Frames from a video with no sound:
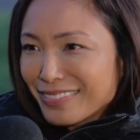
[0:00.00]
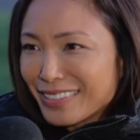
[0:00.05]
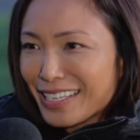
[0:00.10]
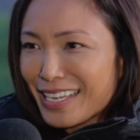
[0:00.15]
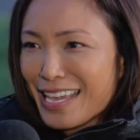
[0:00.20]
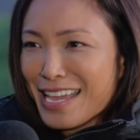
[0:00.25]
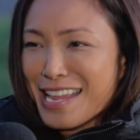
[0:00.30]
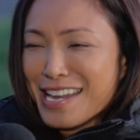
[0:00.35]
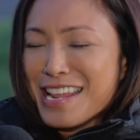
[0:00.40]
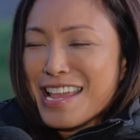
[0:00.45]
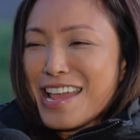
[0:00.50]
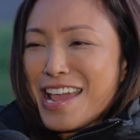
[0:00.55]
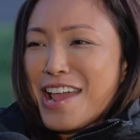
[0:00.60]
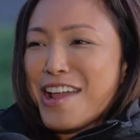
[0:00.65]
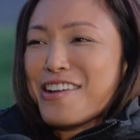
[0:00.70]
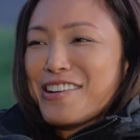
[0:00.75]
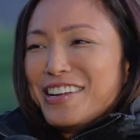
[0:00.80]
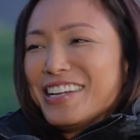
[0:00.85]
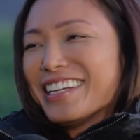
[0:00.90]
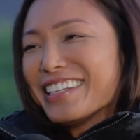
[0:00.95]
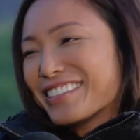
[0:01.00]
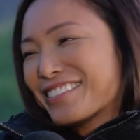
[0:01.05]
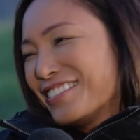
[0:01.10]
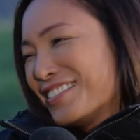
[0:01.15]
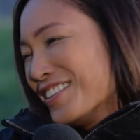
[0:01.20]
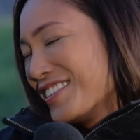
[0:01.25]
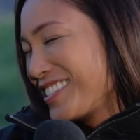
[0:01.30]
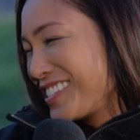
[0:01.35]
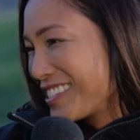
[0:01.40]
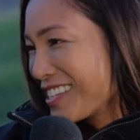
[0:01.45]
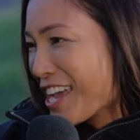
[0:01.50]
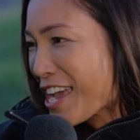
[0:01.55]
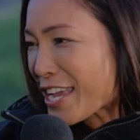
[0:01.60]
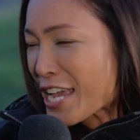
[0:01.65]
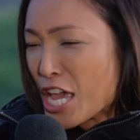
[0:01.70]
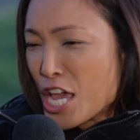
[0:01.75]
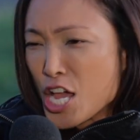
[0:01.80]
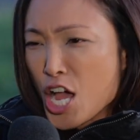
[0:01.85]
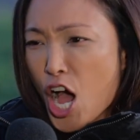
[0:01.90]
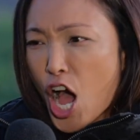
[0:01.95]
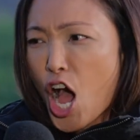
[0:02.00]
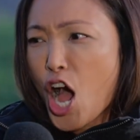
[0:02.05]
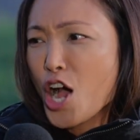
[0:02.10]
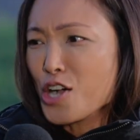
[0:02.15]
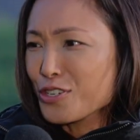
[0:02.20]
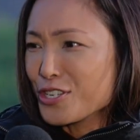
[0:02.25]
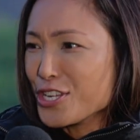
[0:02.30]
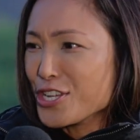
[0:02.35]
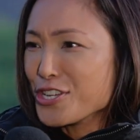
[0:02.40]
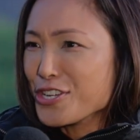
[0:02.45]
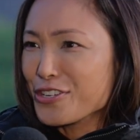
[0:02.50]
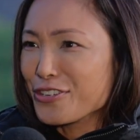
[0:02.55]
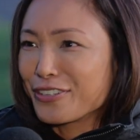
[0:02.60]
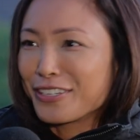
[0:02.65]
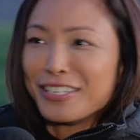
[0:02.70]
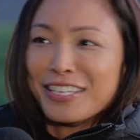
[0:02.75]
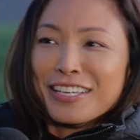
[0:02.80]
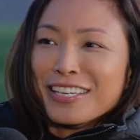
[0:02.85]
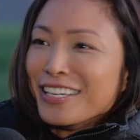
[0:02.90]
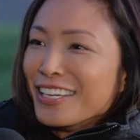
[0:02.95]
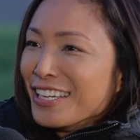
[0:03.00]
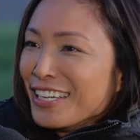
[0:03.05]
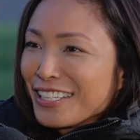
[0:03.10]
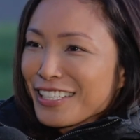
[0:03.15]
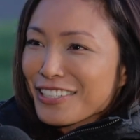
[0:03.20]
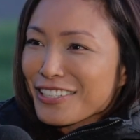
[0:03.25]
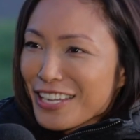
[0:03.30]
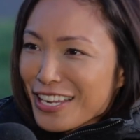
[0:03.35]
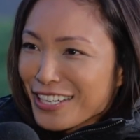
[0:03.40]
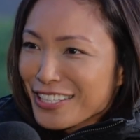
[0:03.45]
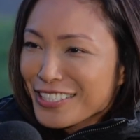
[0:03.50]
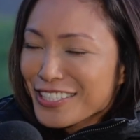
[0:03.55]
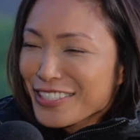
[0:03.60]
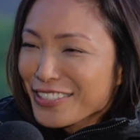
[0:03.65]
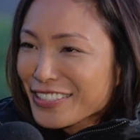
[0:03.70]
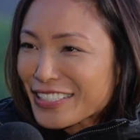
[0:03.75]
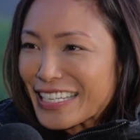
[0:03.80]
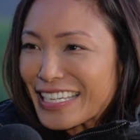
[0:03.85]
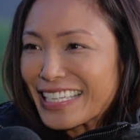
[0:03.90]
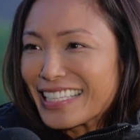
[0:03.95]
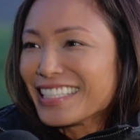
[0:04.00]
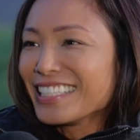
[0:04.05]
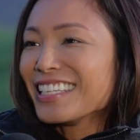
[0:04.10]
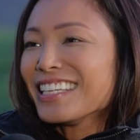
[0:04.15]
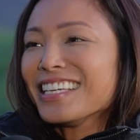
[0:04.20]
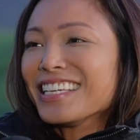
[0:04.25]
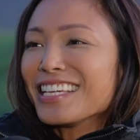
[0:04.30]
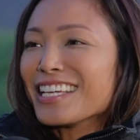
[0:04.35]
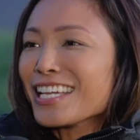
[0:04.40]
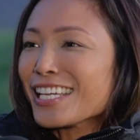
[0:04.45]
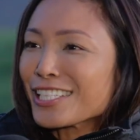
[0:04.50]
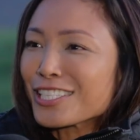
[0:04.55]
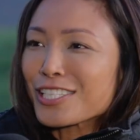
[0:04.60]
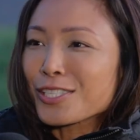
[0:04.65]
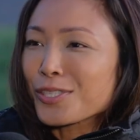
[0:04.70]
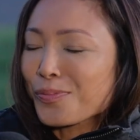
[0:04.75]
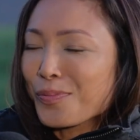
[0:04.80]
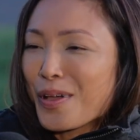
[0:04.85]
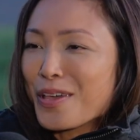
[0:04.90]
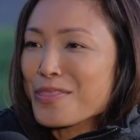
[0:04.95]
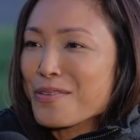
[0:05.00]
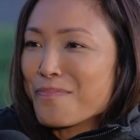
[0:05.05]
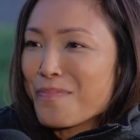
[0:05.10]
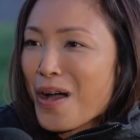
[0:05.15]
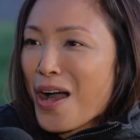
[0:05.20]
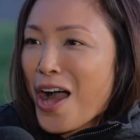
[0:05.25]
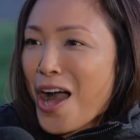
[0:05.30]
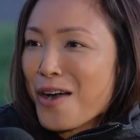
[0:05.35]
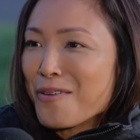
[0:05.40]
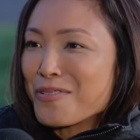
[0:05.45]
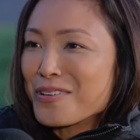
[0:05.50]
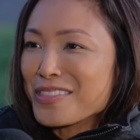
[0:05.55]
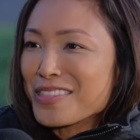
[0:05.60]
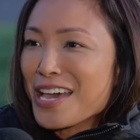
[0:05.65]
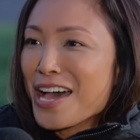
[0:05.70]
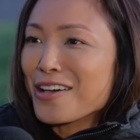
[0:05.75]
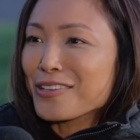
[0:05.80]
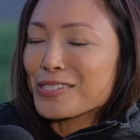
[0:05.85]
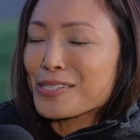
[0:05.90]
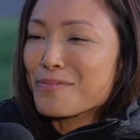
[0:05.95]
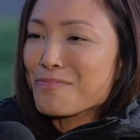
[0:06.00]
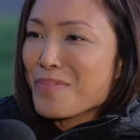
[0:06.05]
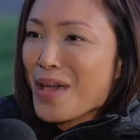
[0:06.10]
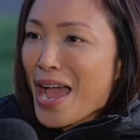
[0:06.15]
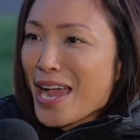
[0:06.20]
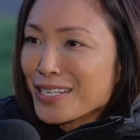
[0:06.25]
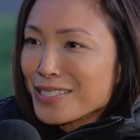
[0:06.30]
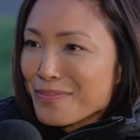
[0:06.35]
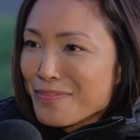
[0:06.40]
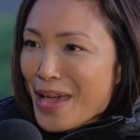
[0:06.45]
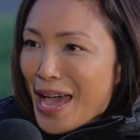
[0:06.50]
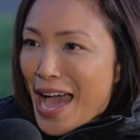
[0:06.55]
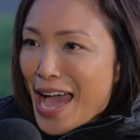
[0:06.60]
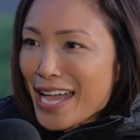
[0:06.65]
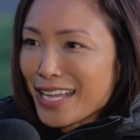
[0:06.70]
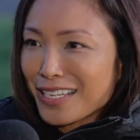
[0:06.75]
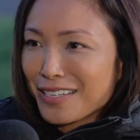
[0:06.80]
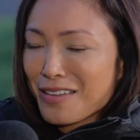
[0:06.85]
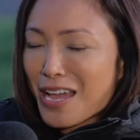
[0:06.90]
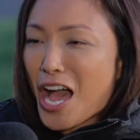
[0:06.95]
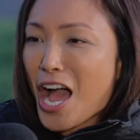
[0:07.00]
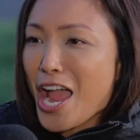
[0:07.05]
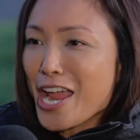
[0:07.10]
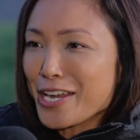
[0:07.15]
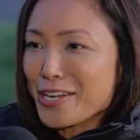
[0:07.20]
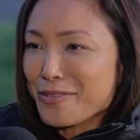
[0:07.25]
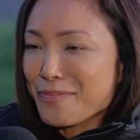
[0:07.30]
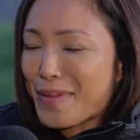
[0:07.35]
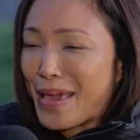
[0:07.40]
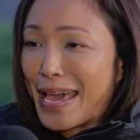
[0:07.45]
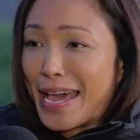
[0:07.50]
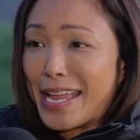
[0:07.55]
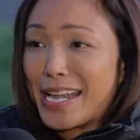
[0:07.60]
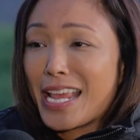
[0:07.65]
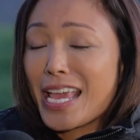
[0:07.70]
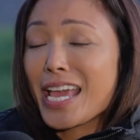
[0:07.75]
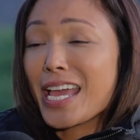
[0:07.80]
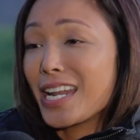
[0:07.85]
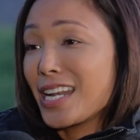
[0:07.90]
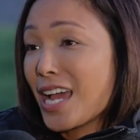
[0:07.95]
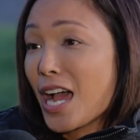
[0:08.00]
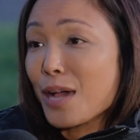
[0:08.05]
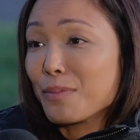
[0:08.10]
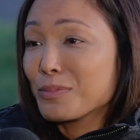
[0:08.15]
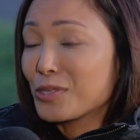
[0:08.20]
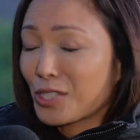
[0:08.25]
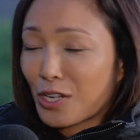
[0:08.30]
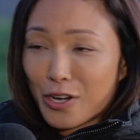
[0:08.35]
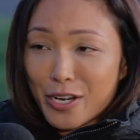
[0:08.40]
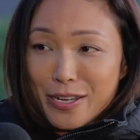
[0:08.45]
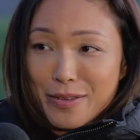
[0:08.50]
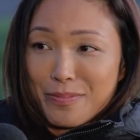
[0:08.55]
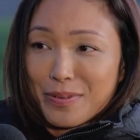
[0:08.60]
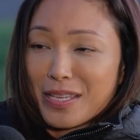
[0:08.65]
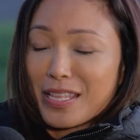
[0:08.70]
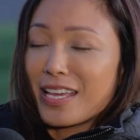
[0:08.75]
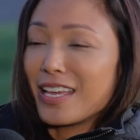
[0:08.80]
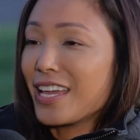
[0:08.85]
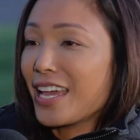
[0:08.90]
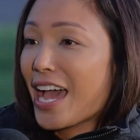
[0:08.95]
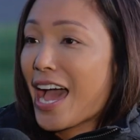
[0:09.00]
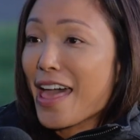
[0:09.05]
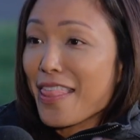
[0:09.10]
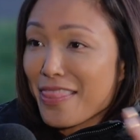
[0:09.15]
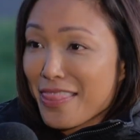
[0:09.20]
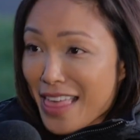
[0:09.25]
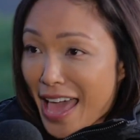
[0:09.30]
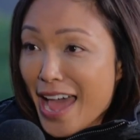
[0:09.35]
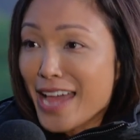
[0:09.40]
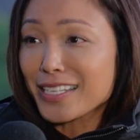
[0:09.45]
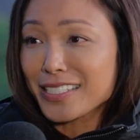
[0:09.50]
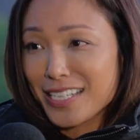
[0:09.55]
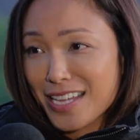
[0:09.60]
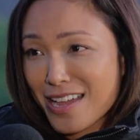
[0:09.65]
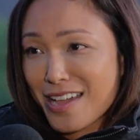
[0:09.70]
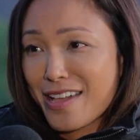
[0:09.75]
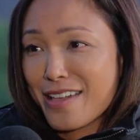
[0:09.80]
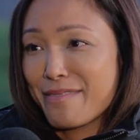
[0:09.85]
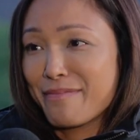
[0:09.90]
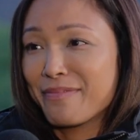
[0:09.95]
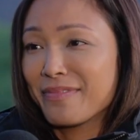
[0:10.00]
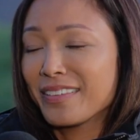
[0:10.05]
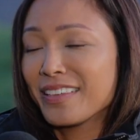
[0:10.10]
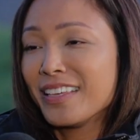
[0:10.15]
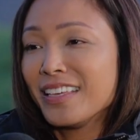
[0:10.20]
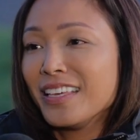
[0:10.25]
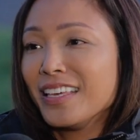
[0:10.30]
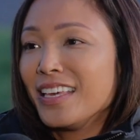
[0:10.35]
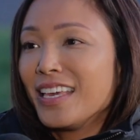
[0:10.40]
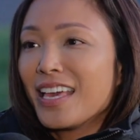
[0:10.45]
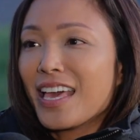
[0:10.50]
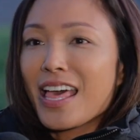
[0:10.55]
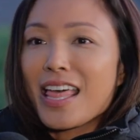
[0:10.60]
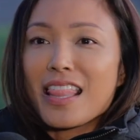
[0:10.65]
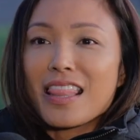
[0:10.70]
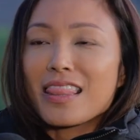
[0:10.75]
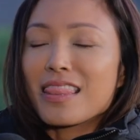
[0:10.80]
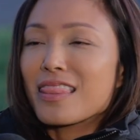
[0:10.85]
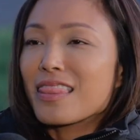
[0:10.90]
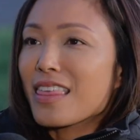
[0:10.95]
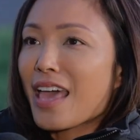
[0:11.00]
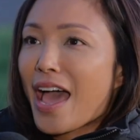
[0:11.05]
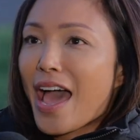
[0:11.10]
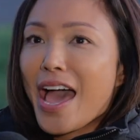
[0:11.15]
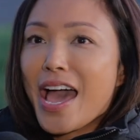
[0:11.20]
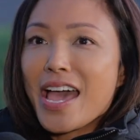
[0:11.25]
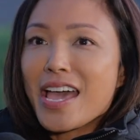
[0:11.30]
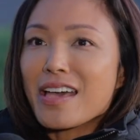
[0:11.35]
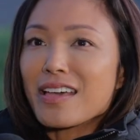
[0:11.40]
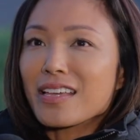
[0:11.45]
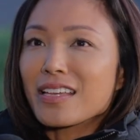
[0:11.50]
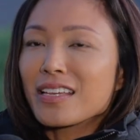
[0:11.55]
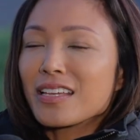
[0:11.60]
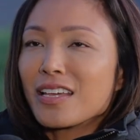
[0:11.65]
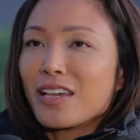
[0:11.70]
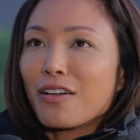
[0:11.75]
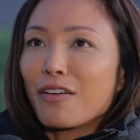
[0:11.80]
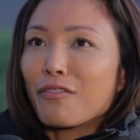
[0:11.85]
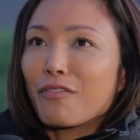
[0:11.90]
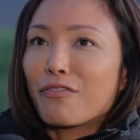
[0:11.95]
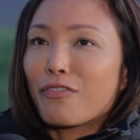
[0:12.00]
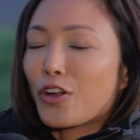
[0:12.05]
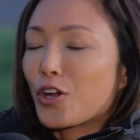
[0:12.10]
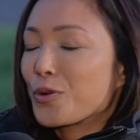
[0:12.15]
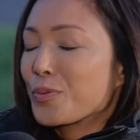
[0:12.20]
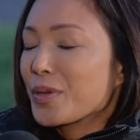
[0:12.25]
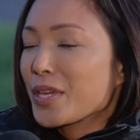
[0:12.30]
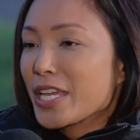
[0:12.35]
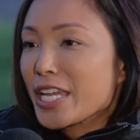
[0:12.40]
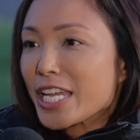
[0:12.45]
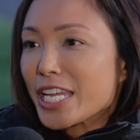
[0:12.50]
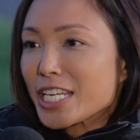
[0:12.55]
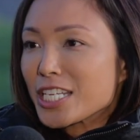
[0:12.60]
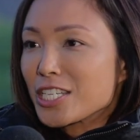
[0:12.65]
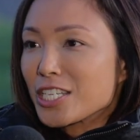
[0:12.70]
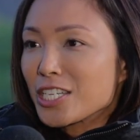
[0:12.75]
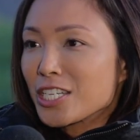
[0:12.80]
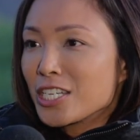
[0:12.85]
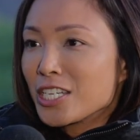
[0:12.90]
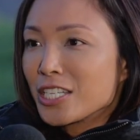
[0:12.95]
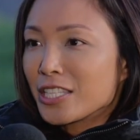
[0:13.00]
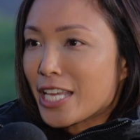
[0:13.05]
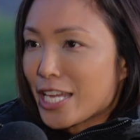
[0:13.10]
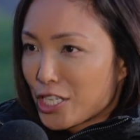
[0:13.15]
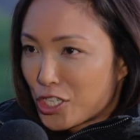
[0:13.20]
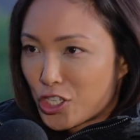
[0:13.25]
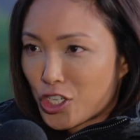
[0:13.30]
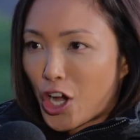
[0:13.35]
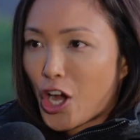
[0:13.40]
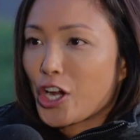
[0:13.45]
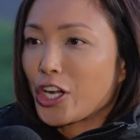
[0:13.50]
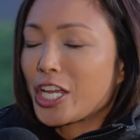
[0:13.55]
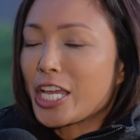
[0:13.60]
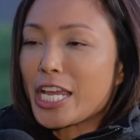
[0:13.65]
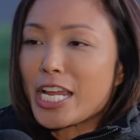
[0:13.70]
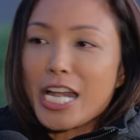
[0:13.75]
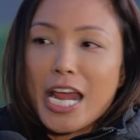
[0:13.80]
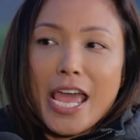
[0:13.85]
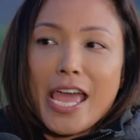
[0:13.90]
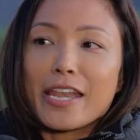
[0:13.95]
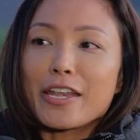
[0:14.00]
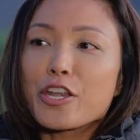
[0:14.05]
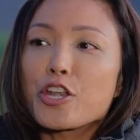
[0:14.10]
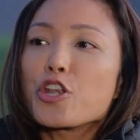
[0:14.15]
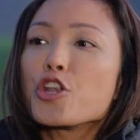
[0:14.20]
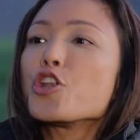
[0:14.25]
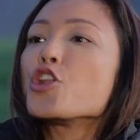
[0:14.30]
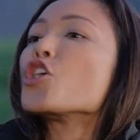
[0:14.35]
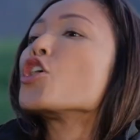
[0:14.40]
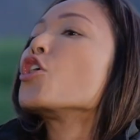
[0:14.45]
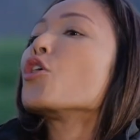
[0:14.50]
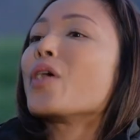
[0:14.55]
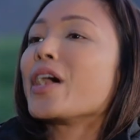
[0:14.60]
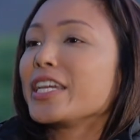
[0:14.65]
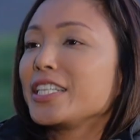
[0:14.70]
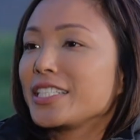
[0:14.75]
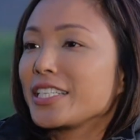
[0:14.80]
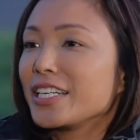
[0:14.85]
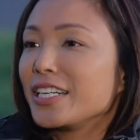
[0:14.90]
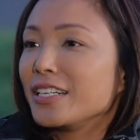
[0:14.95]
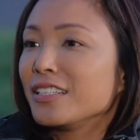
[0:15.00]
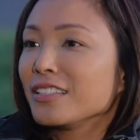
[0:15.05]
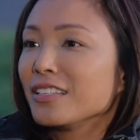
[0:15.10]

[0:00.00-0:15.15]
And Eric was like, oh dude, you gotta do it. He just won the Baja 1000 back-to-back Ironman. And I'm sorry, but at that time, that verbiage, that jargon, I had no idea.